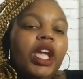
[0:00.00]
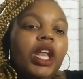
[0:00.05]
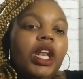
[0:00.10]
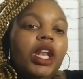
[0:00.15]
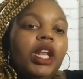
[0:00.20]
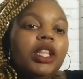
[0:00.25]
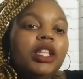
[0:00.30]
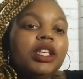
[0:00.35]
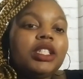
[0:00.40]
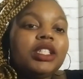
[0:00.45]

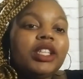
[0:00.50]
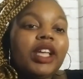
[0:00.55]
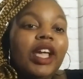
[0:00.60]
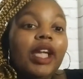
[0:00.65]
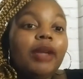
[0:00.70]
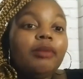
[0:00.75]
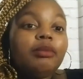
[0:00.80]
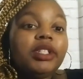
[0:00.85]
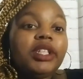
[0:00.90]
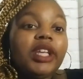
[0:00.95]
Then the
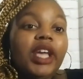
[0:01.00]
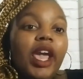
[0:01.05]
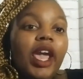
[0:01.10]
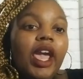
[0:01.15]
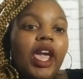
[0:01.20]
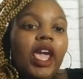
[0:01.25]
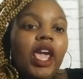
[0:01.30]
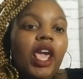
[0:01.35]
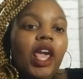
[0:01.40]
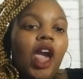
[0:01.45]
same
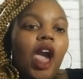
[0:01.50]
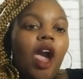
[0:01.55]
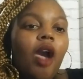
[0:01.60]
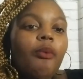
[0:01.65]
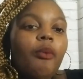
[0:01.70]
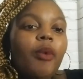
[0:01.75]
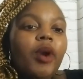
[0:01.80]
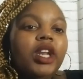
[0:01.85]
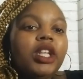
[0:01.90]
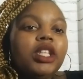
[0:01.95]
day,
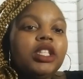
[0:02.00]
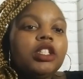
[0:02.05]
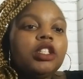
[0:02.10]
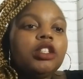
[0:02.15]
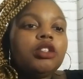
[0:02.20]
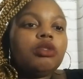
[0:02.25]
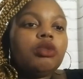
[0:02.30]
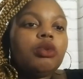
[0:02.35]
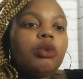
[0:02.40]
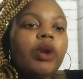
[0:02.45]
I
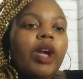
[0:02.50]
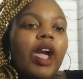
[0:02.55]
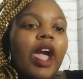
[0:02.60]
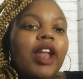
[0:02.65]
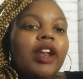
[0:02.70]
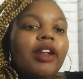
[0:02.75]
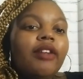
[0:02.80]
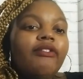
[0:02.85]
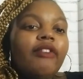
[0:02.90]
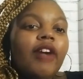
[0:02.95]
wanted
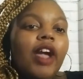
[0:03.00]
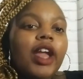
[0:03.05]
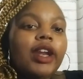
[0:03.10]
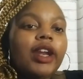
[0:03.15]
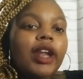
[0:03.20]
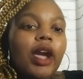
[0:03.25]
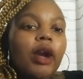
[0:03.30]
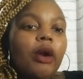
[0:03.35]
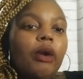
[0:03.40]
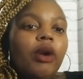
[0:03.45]
to kind of
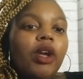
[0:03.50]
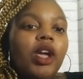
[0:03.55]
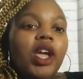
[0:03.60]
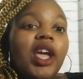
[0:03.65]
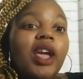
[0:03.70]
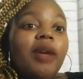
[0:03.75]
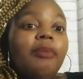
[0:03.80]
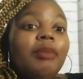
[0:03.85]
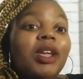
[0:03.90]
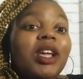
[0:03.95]
find
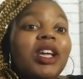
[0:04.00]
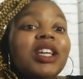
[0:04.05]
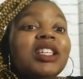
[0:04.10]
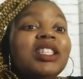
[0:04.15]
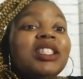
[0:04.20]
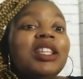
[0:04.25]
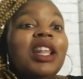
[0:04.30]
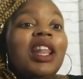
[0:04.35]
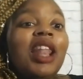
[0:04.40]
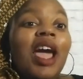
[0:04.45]
out
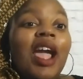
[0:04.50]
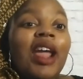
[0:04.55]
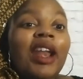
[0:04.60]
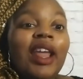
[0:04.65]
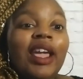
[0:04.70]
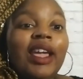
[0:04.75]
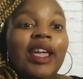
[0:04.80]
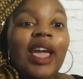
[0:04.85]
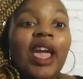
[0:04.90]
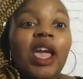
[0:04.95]
because the
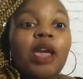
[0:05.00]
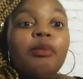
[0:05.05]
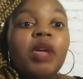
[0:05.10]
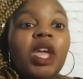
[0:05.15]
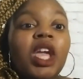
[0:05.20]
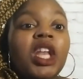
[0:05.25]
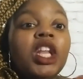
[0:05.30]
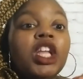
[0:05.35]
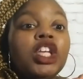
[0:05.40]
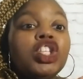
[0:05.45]
line had
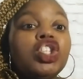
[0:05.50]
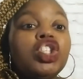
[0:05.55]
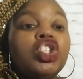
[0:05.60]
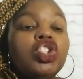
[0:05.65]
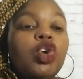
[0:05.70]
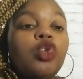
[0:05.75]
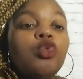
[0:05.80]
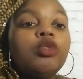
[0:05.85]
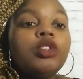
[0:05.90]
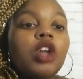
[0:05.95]
came in
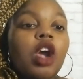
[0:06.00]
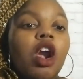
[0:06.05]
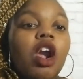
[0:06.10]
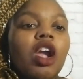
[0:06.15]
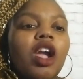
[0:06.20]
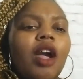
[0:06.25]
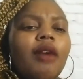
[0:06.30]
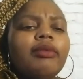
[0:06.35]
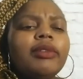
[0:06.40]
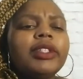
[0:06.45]
so
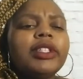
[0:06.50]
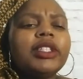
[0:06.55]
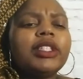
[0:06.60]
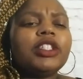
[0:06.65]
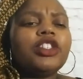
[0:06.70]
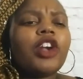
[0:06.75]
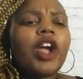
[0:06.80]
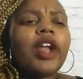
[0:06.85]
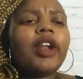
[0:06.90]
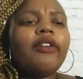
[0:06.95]
dark. I
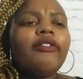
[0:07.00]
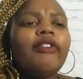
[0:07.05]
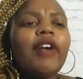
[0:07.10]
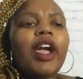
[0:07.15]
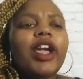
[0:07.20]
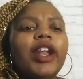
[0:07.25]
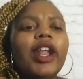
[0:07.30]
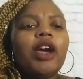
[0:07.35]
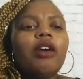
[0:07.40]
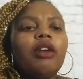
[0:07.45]
was trying
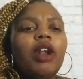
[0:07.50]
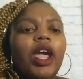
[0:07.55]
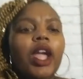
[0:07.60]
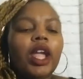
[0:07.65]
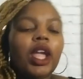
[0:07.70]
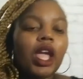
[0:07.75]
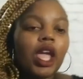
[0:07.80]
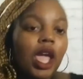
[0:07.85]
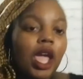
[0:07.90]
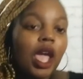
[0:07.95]
to find
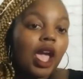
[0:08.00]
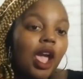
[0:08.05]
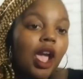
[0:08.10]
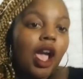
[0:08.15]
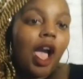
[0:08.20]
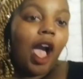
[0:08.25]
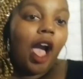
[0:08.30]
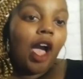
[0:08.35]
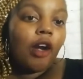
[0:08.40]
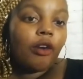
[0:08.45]
out like
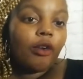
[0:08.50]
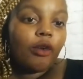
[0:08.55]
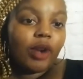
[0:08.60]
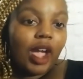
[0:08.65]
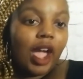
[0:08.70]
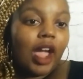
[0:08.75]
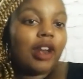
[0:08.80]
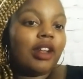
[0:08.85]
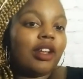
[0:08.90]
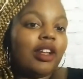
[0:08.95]

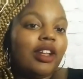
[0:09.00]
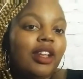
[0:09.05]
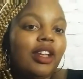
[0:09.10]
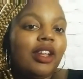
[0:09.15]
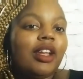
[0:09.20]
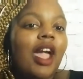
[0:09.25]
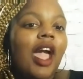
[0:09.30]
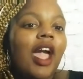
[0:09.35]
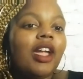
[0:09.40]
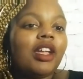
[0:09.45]
how kind
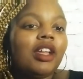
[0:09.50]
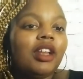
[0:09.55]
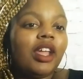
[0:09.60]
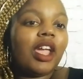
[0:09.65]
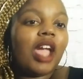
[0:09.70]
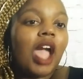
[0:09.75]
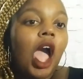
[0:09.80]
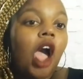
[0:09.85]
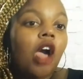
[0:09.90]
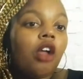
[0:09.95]
of
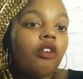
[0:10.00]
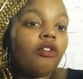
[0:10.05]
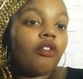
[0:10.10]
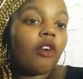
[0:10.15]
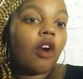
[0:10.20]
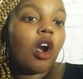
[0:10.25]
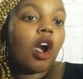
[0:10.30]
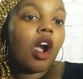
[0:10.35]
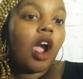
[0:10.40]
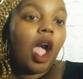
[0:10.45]
calculate
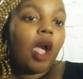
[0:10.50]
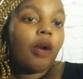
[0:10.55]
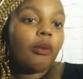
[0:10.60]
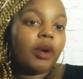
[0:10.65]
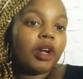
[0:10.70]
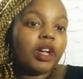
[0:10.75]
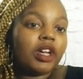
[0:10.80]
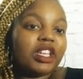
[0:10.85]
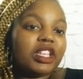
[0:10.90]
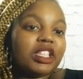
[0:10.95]
how far
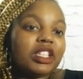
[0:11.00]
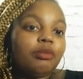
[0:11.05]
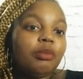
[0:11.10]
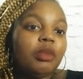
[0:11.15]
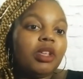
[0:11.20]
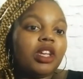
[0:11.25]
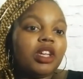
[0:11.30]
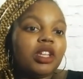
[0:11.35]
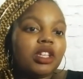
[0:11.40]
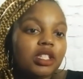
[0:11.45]
I
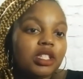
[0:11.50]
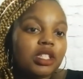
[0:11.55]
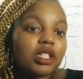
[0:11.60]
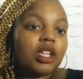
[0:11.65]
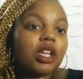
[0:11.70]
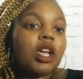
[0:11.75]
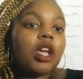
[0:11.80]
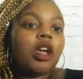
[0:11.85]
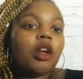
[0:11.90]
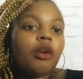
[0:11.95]
was
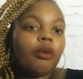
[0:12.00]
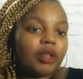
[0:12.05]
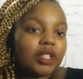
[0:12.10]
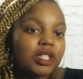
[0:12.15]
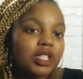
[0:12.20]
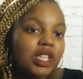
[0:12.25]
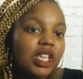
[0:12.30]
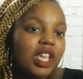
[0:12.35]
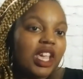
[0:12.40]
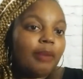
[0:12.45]
because
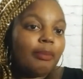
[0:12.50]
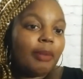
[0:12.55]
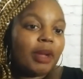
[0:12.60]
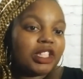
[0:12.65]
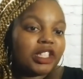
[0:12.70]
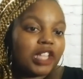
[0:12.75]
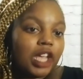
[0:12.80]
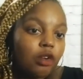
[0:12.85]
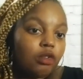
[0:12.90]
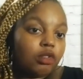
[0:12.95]
once
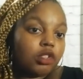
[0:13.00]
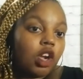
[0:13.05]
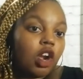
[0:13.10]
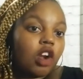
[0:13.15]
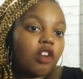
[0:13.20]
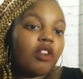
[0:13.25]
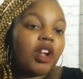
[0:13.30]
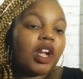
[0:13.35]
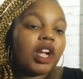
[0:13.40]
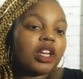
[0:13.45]
again my
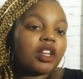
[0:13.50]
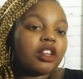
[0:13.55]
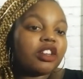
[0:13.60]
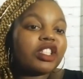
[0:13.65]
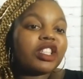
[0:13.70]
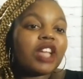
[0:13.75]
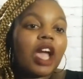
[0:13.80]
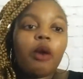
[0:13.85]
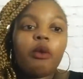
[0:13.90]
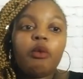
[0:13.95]
cycles are
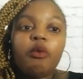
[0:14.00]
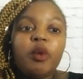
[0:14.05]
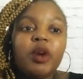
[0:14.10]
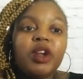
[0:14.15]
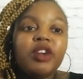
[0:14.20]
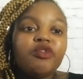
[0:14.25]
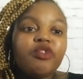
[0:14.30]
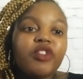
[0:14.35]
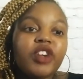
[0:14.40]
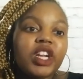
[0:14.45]
irregular, so I
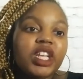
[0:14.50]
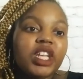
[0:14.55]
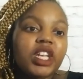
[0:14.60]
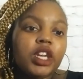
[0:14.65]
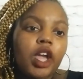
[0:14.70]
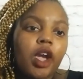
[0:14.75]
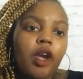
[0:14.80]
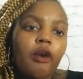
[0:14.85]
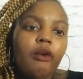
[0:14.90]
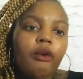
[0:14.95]
wouldn't
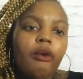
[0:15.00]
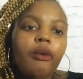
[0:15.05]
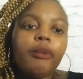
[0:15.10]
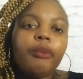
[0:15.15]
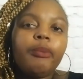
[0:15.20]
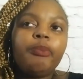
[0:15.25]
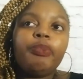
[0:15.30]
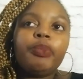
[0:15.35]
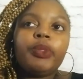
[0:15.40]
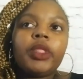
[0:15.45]
really
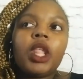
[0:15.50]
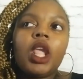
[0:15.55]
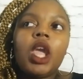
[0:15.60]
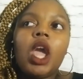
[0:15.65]
know.